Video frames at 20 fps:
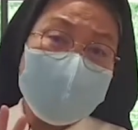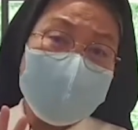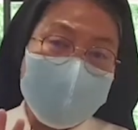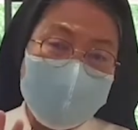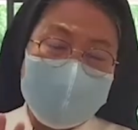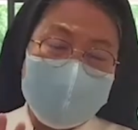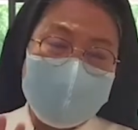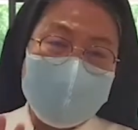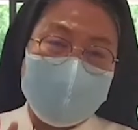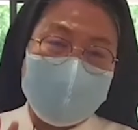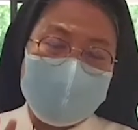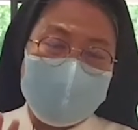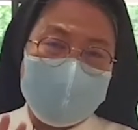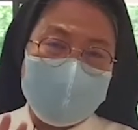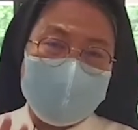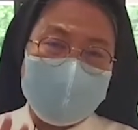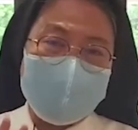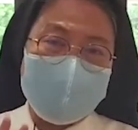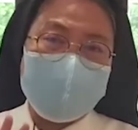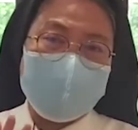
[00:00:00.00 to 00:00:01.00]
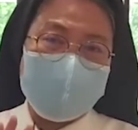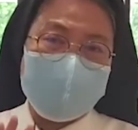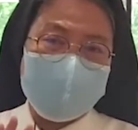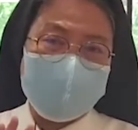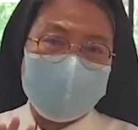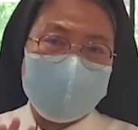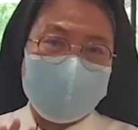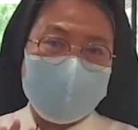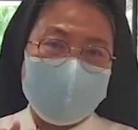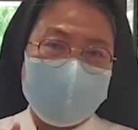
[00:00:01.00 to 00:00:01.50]
gathered a
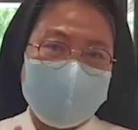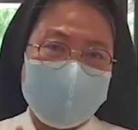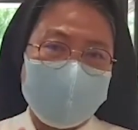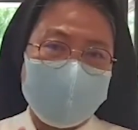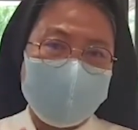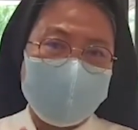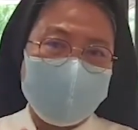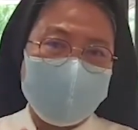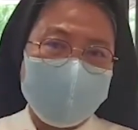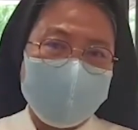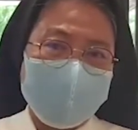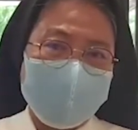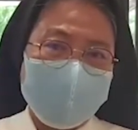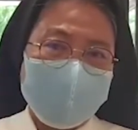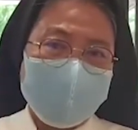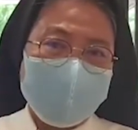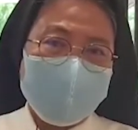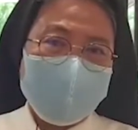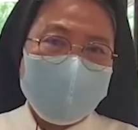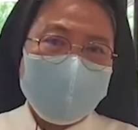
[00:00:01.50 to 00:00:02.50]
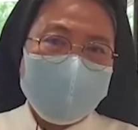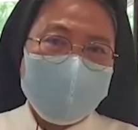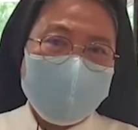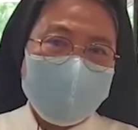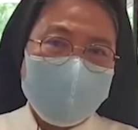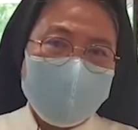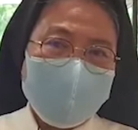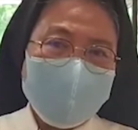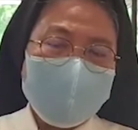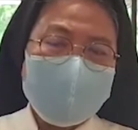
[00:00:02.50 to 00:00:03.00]
group of five women
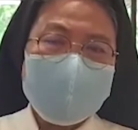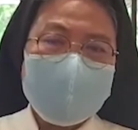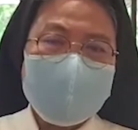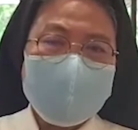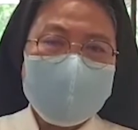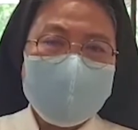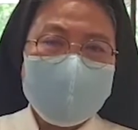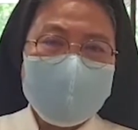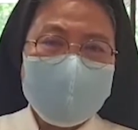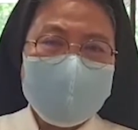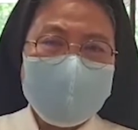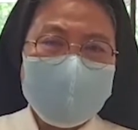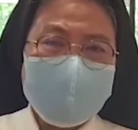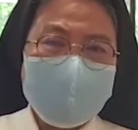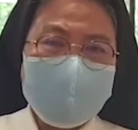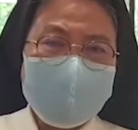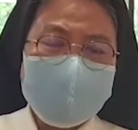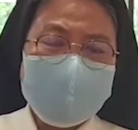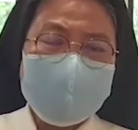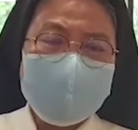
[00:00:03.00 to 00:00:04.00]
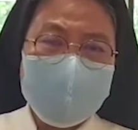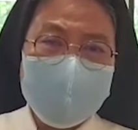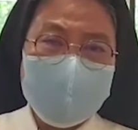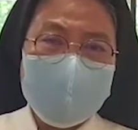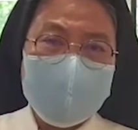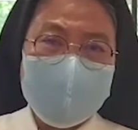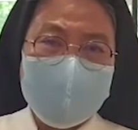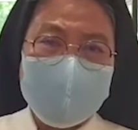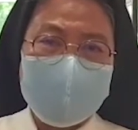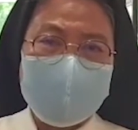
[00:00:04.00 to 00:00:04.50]
only initially.
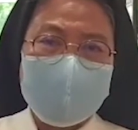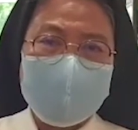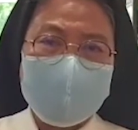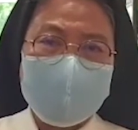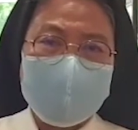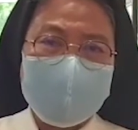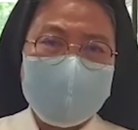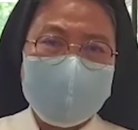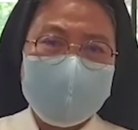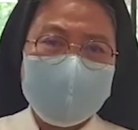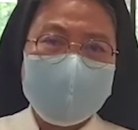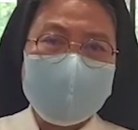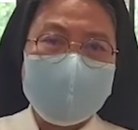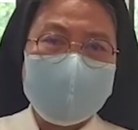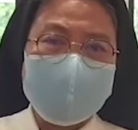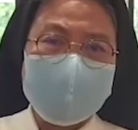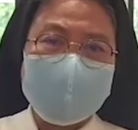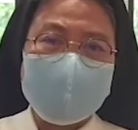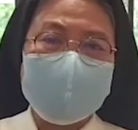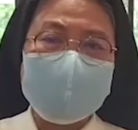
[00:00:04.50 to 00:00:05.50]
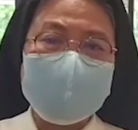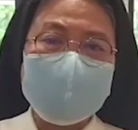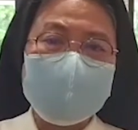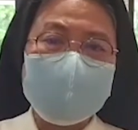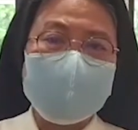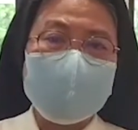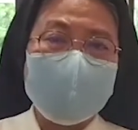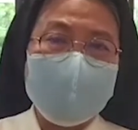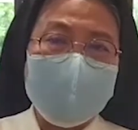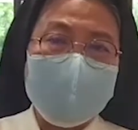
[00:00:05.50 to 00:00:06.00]
And
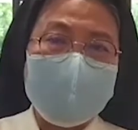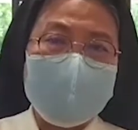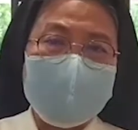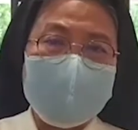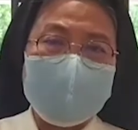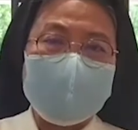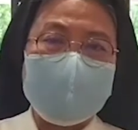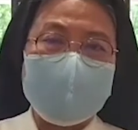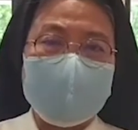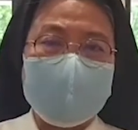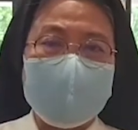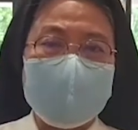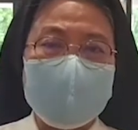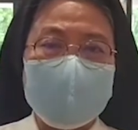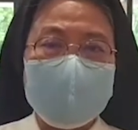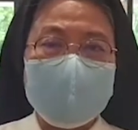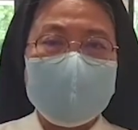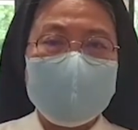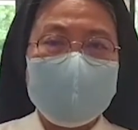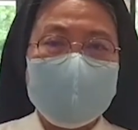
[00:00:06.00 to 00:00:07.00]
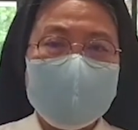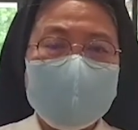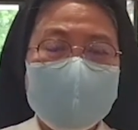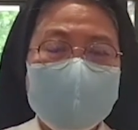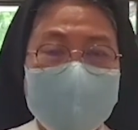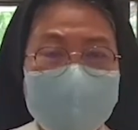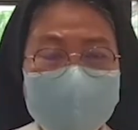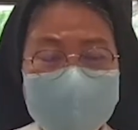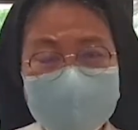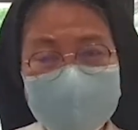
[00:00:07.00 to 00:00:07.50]
these women
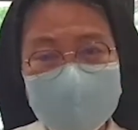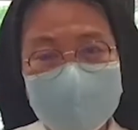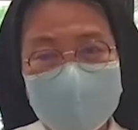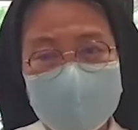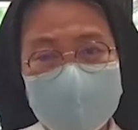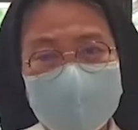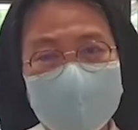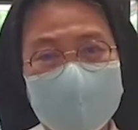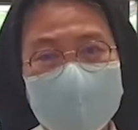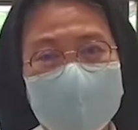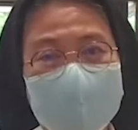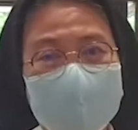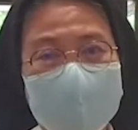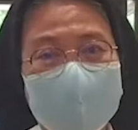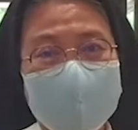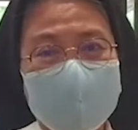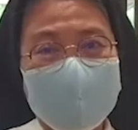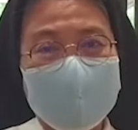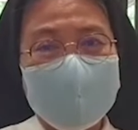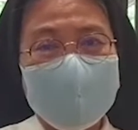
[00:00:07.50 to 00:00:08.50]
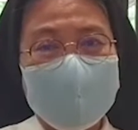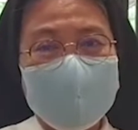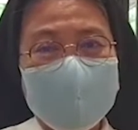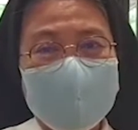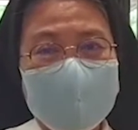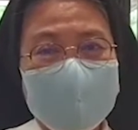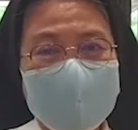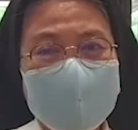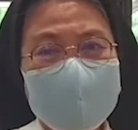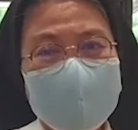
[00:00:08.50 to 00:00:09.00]
started to weave
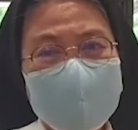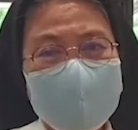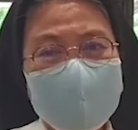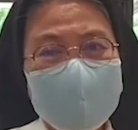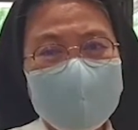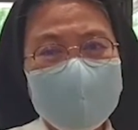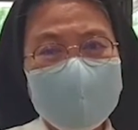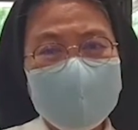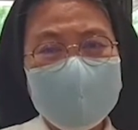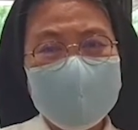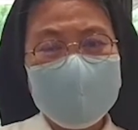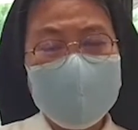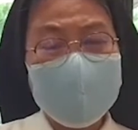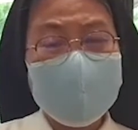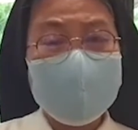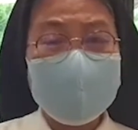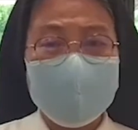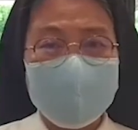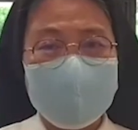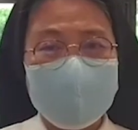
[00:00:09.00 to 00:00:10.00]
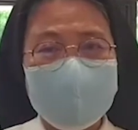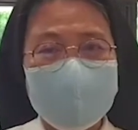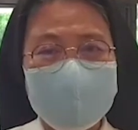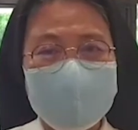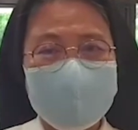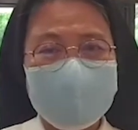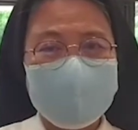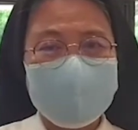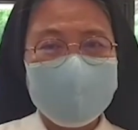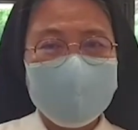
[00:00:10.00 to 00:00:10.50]
baskets,
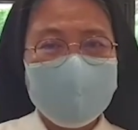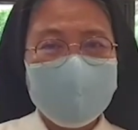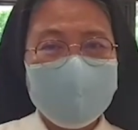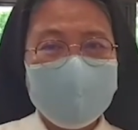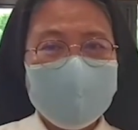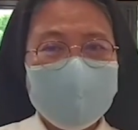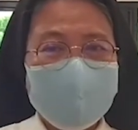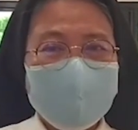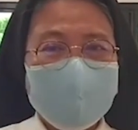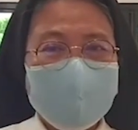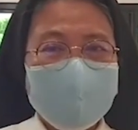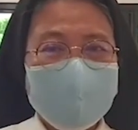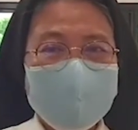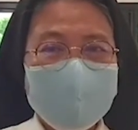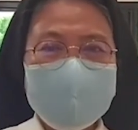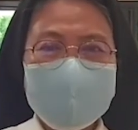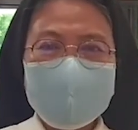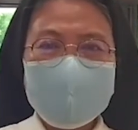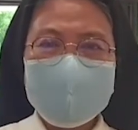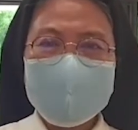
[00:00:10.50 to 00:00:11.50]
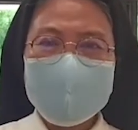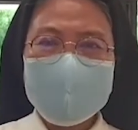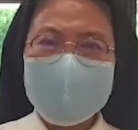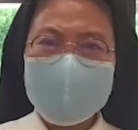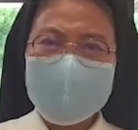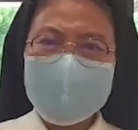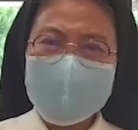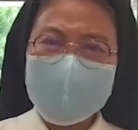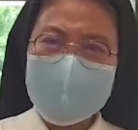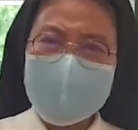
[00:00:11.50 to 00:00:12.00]
yung
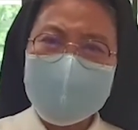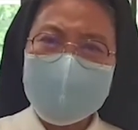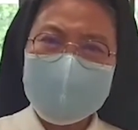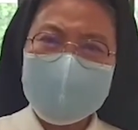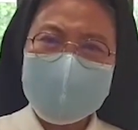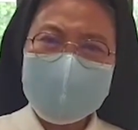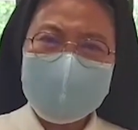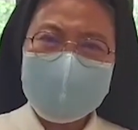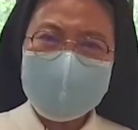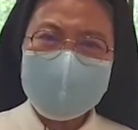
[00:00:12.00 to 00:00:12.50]
bayong.